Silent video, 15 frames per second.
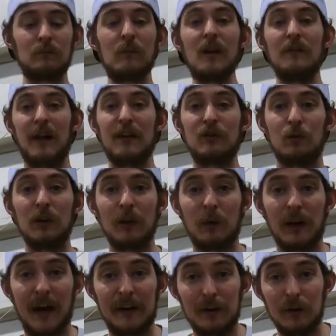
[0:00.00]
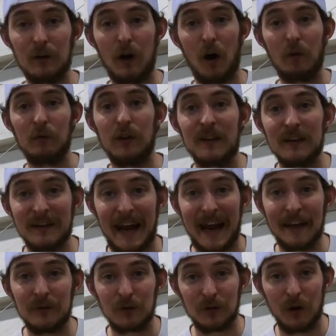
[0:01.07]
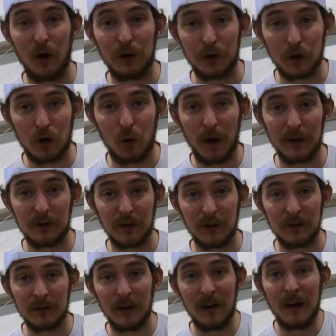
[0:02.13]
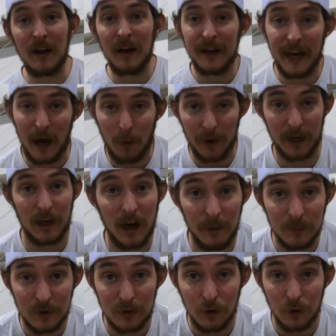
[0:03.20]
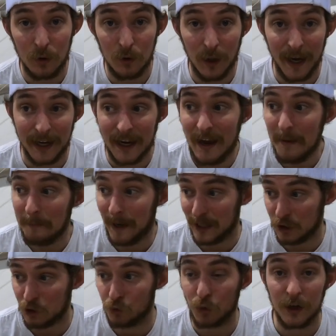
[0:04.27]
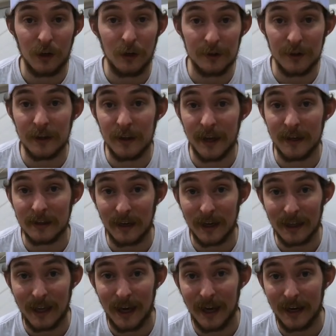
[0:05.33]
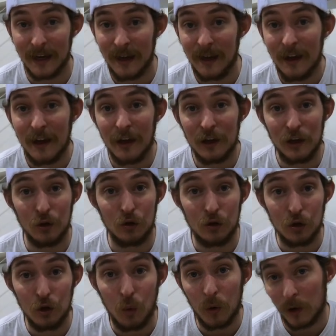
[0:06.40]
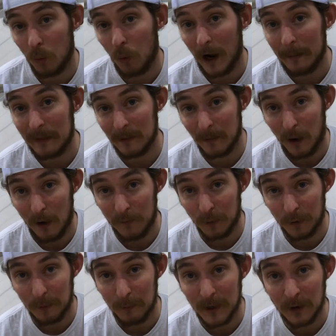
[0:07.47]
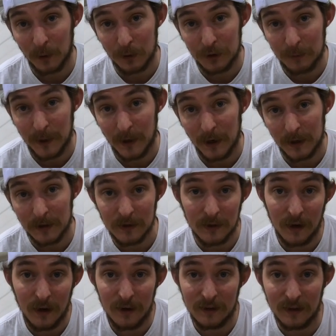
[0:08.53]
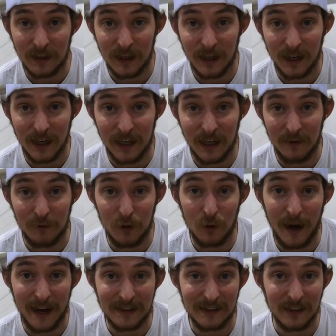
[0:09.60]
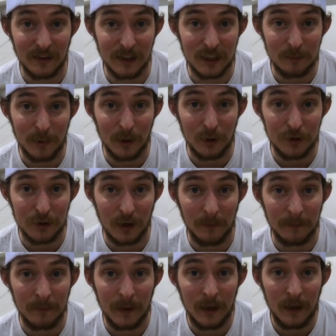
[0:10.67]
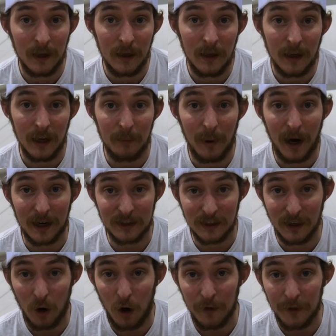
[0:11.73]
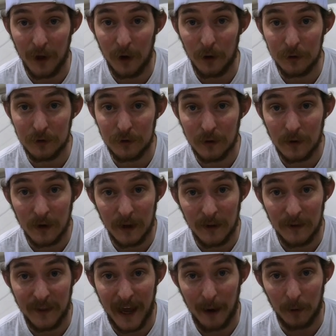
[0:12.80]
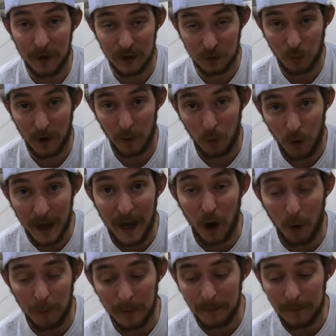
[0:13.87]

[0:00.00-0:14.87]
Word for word: that's really what I do. Hopefully this answers all your questions. Now when it comes to like my drills and things like that, you do want to wipe them off with mineral spirits to get any, if you accidentally spill some epoxy on those, that is what will help.